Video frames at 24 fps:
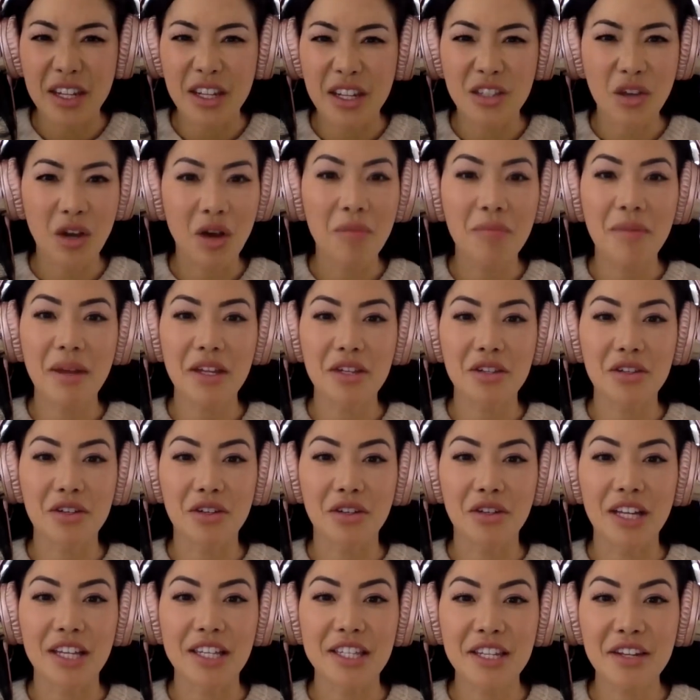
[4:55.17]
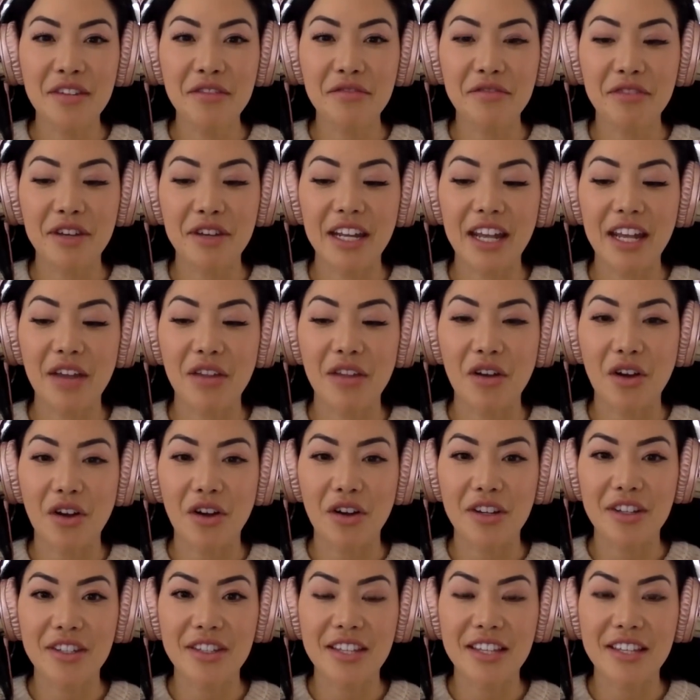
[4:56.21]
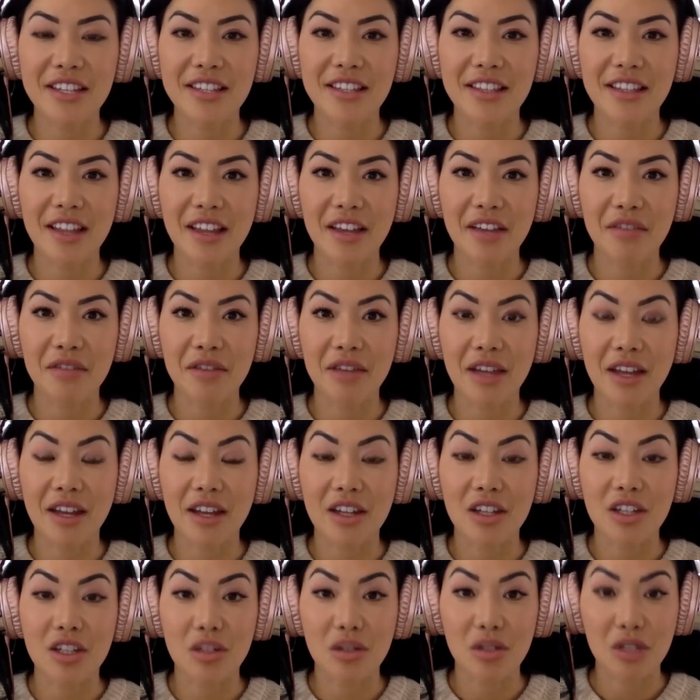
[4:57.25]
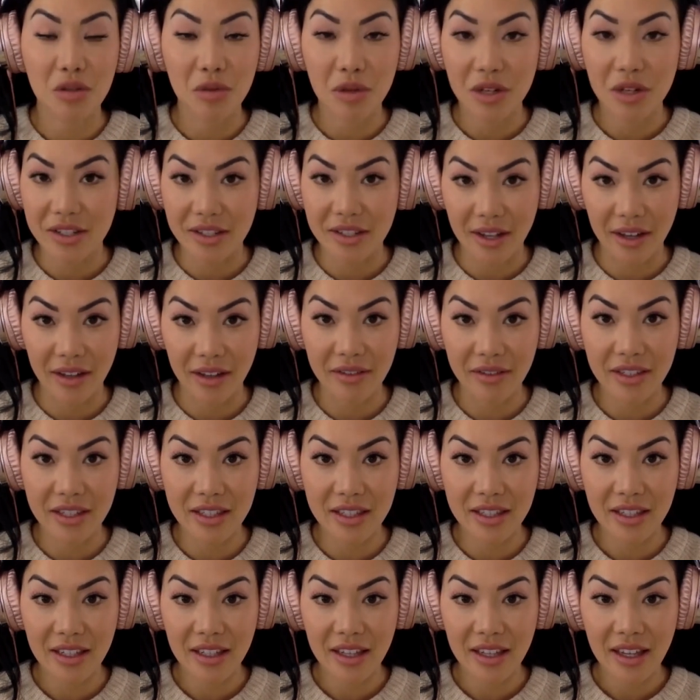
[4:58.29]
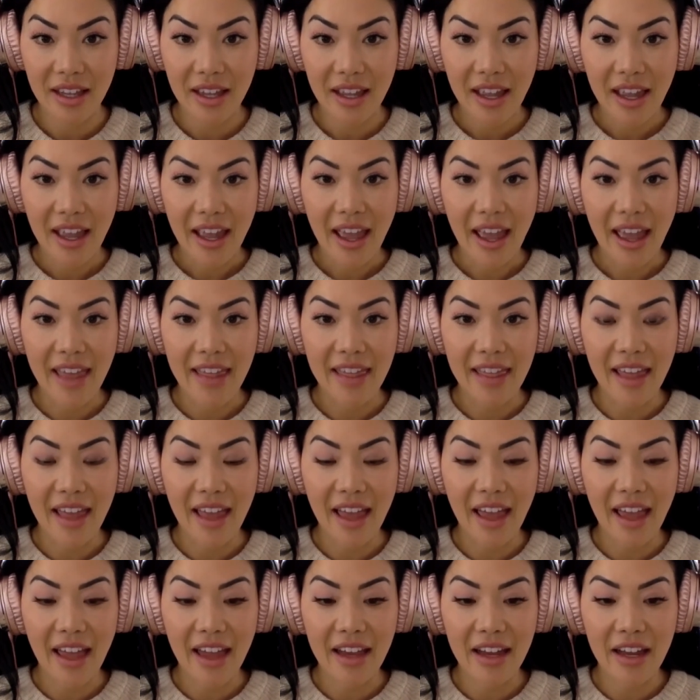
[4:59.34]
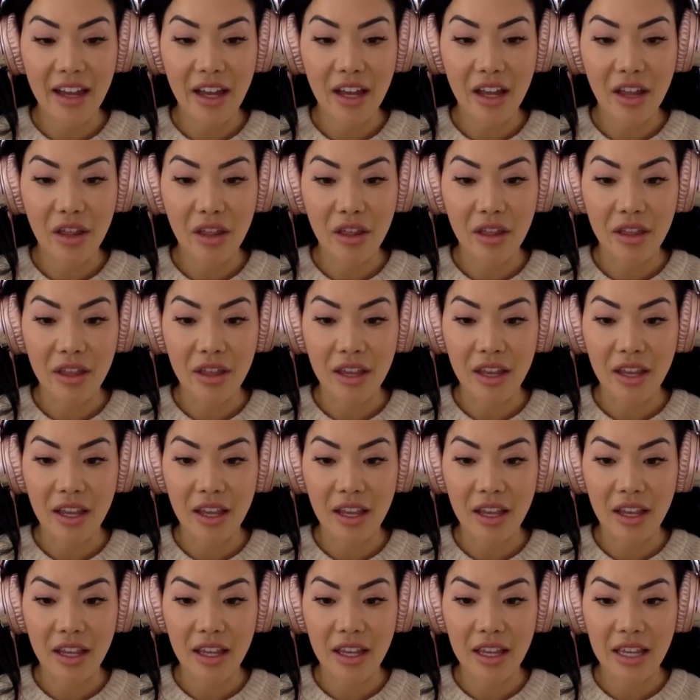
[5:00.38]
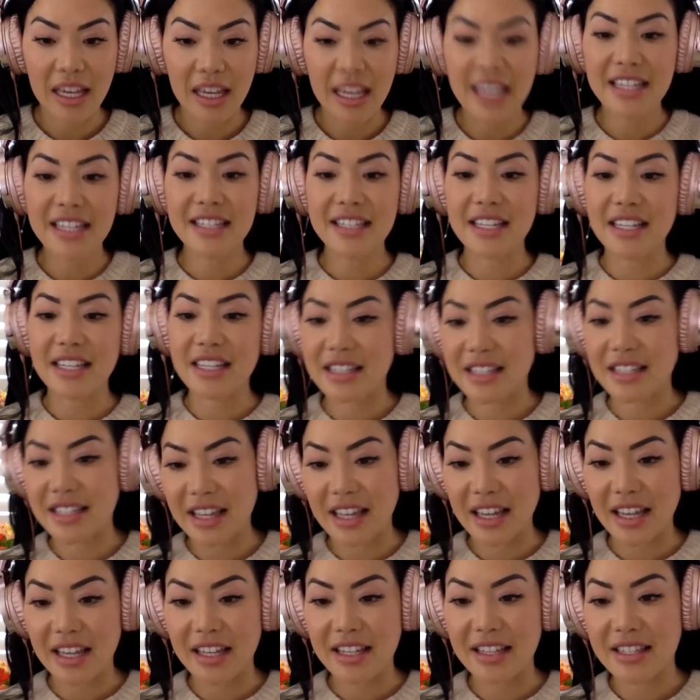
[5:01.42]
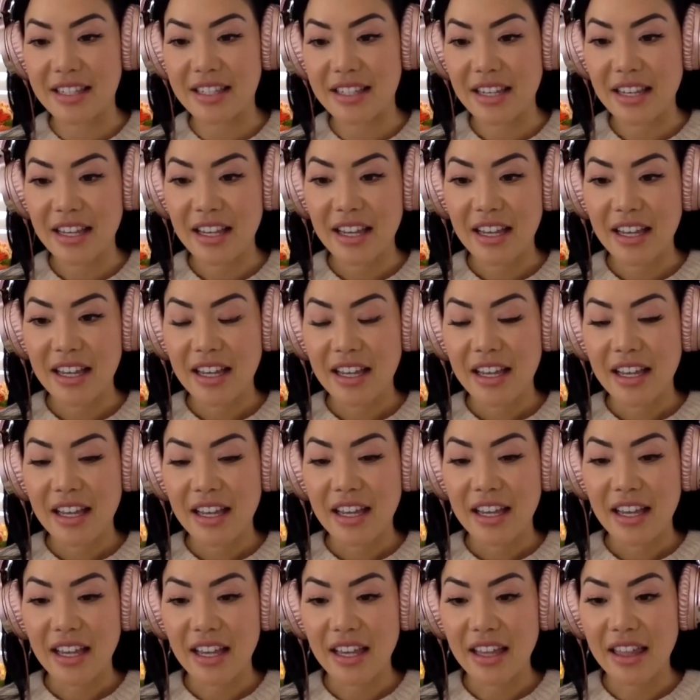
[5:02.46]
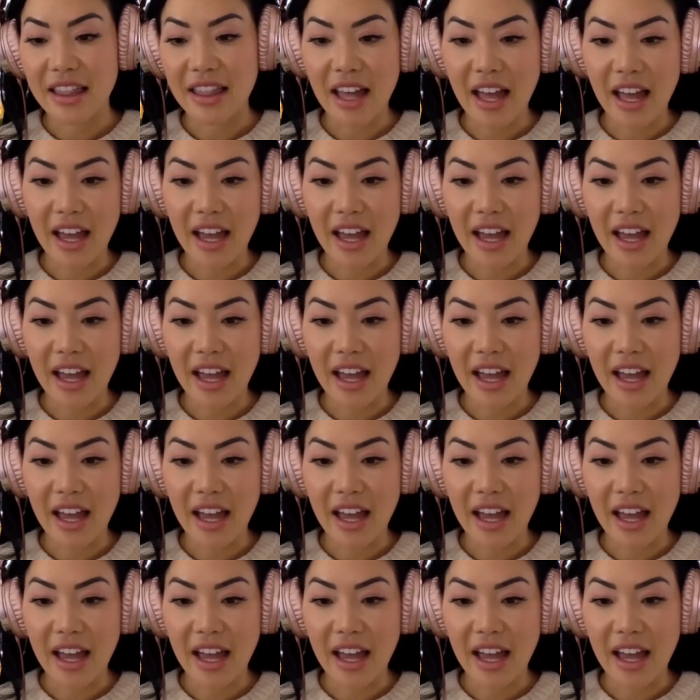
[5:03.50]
and it's all mental. Isn't it funny how the hardest things in life, we kind of do it to ourselves? And then the easiest things in